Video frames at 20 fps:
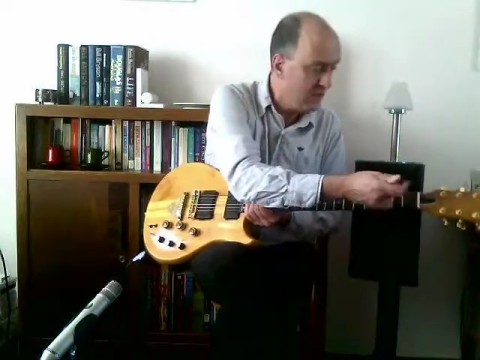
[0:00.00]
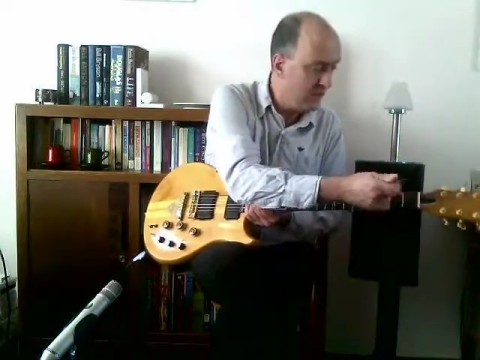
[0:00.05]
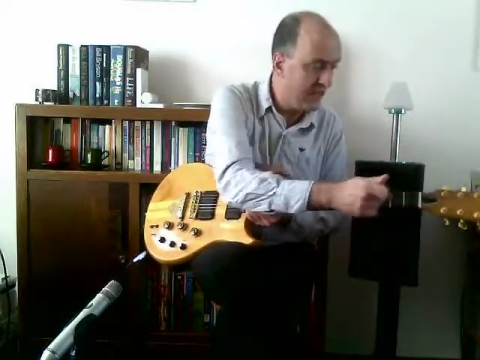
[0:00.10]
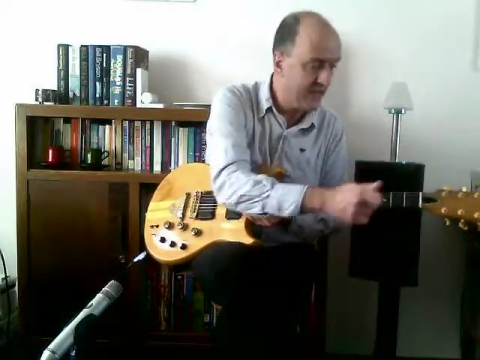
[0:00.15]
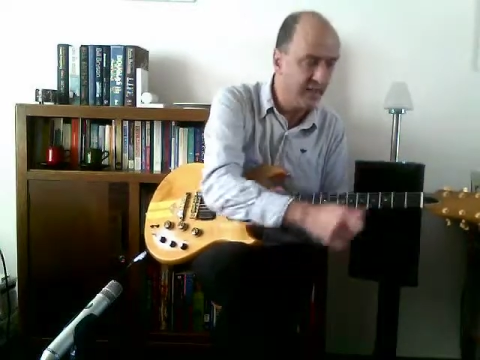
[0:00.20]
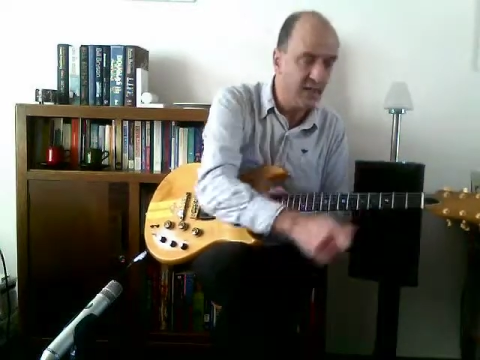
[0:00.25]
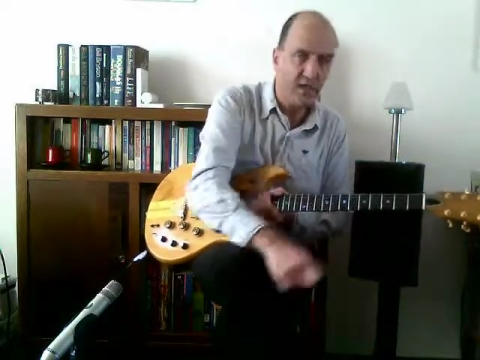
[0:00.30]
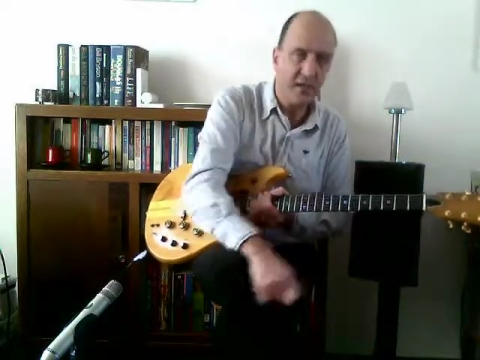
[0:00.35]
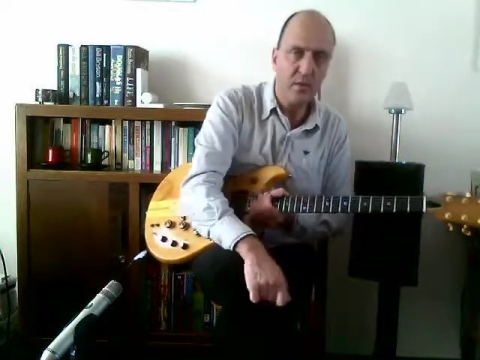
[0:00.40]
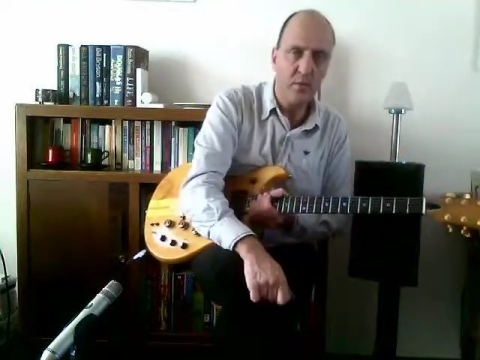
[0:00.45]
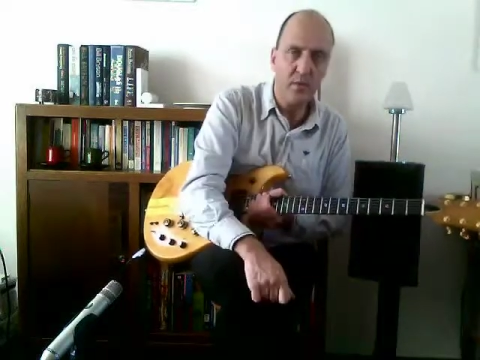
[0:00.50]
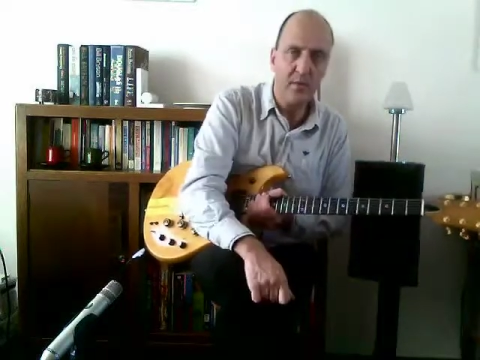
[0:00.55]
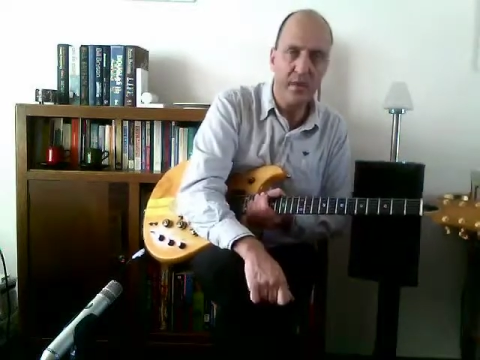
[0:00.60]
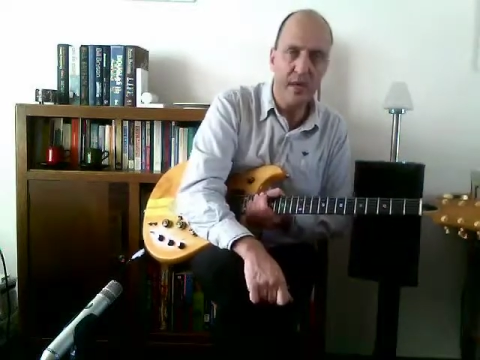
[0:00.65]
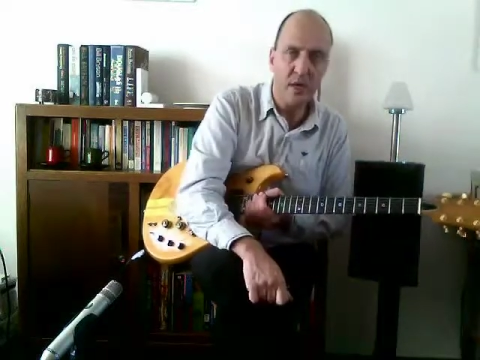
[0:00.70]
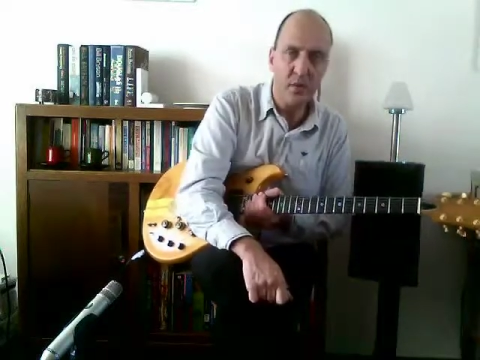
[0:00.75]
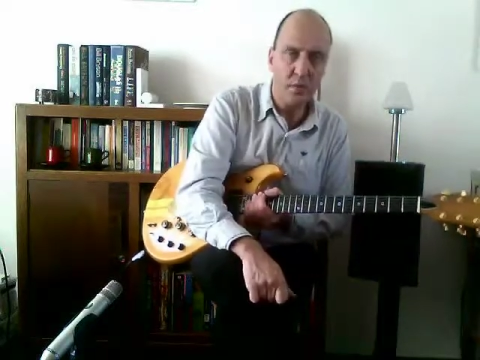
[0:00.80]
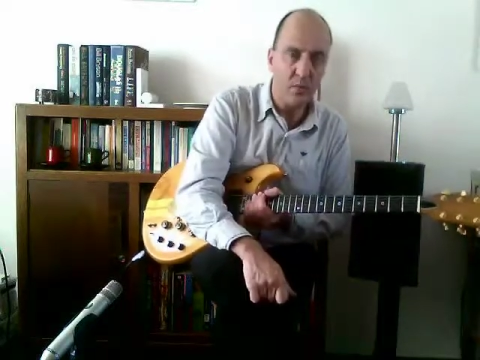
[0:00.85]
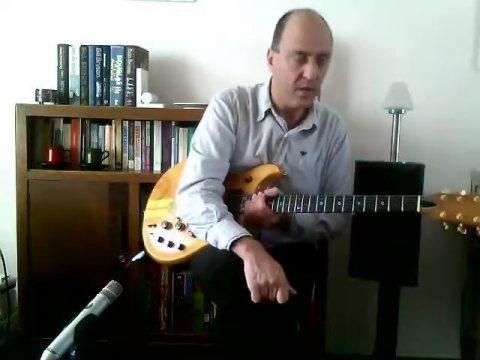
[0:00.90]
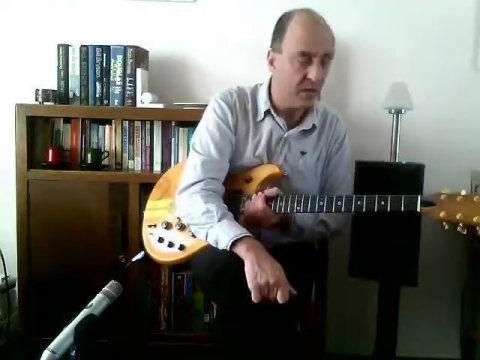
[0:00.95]
I got it
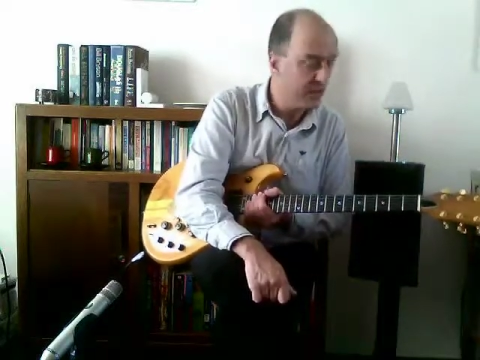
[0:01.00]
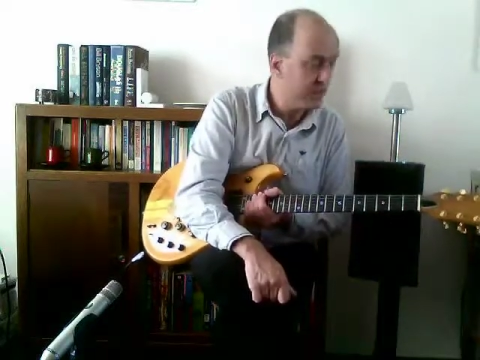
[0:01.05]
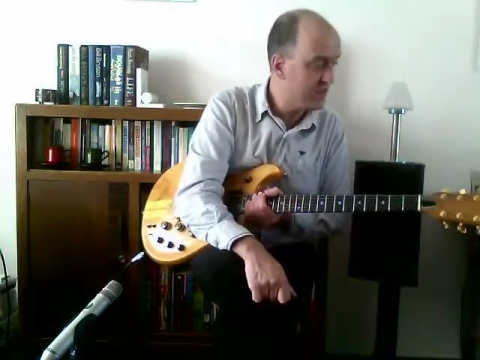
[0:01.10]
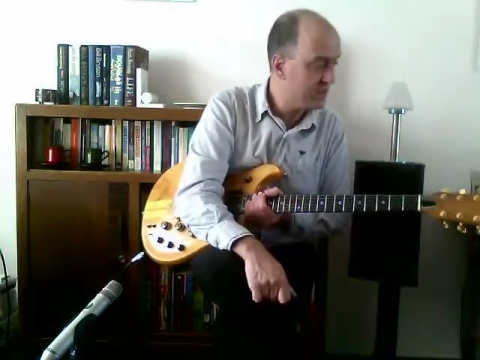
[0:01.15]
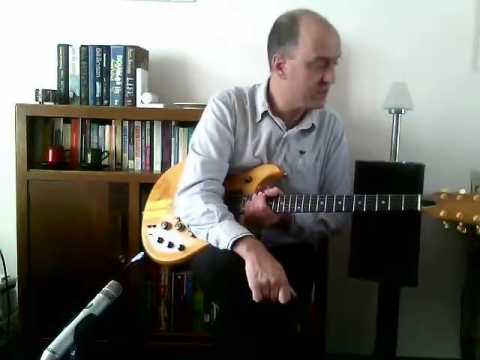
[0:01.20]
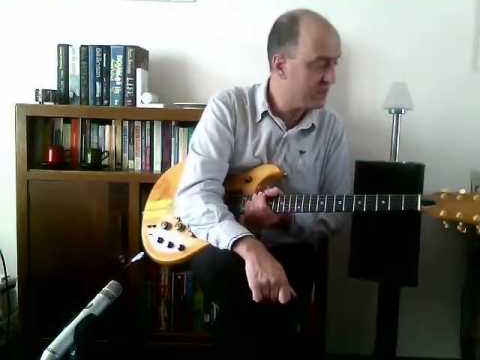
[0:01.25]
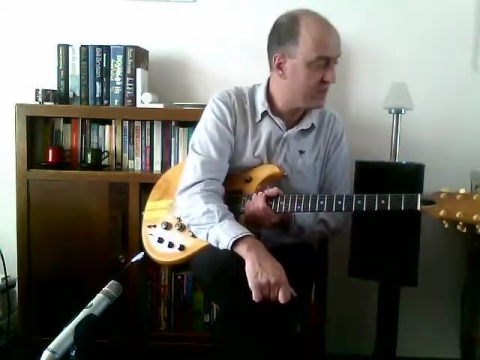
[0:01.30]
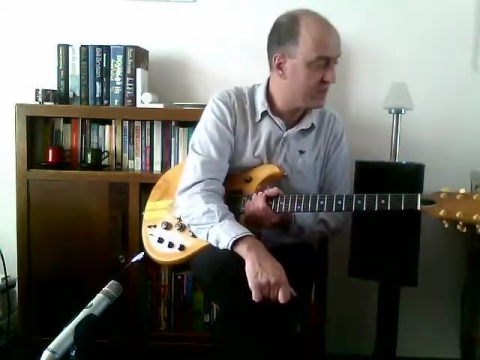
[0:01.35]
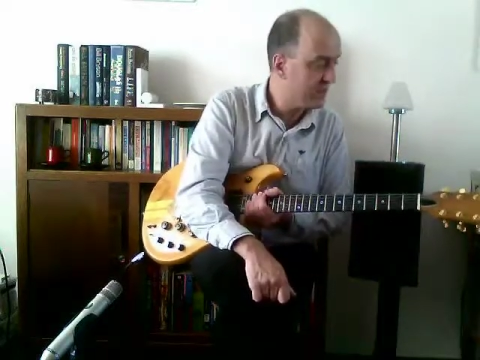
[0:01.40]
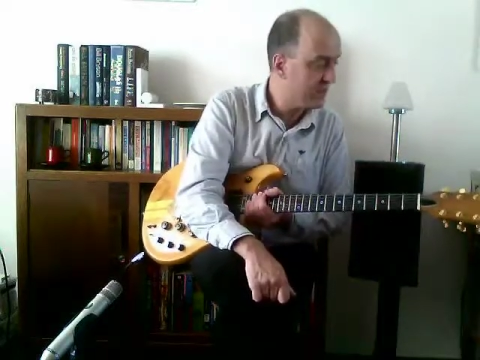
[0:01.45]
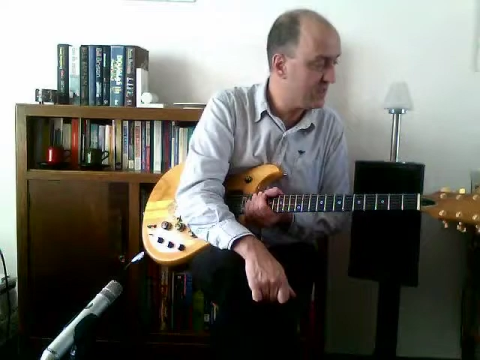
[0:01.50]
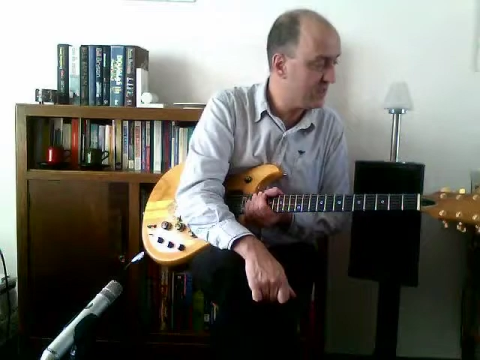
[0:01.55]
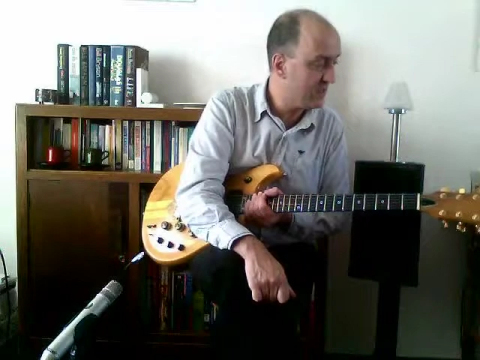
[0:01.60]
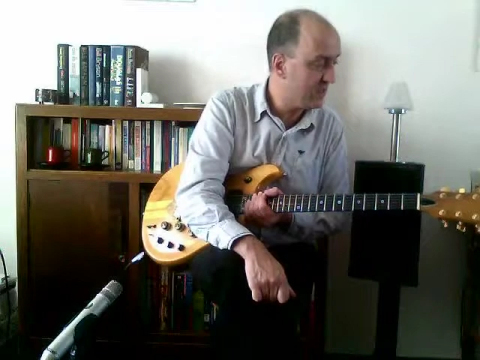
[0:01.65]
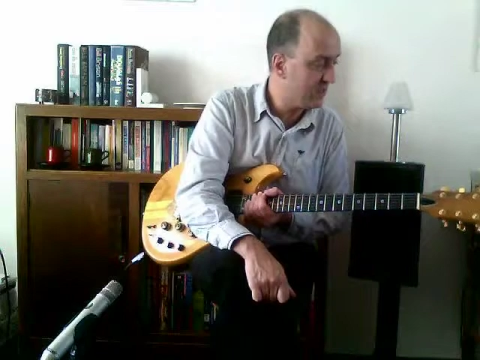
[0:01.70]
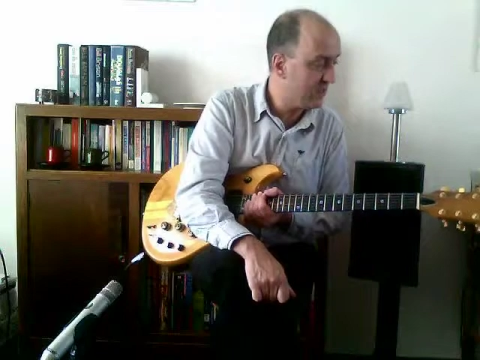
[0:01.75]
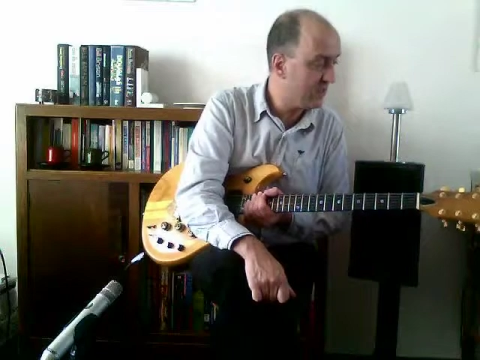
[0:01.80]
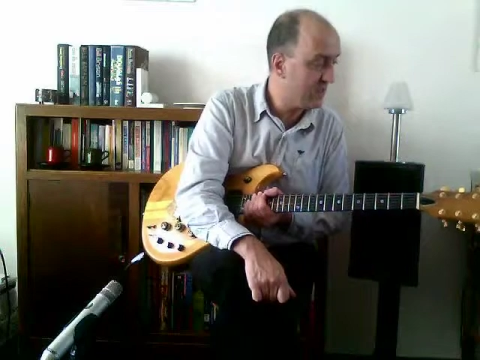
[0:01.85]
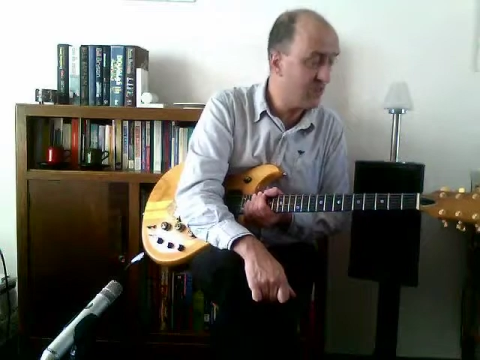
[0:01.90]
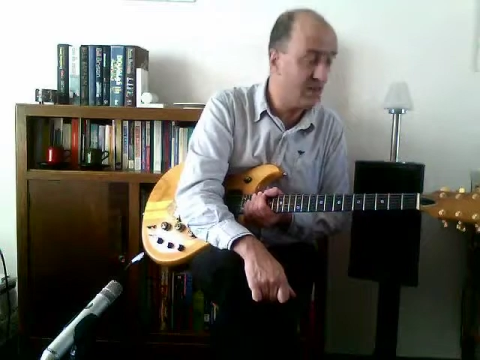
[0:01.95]
without one. This
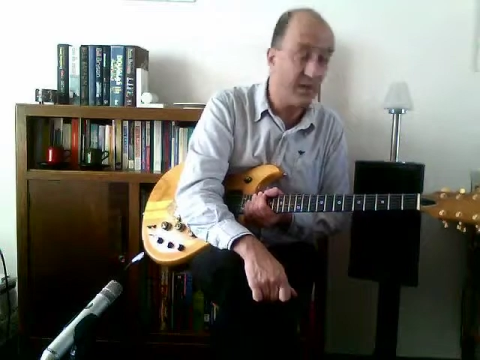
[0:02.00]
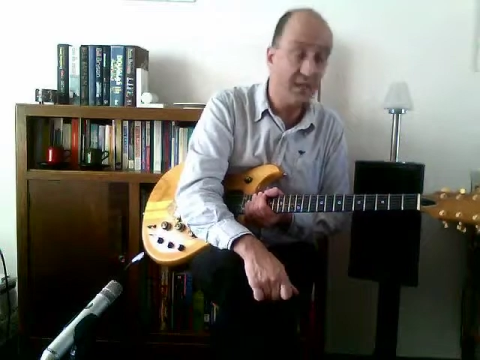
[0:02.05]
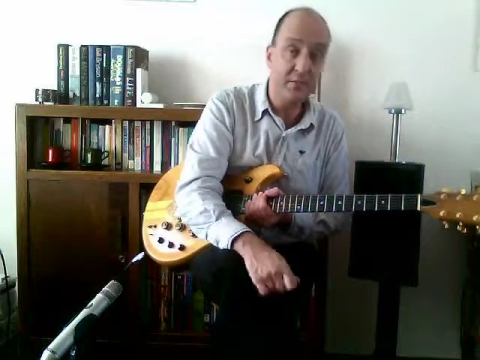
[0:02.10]
guitar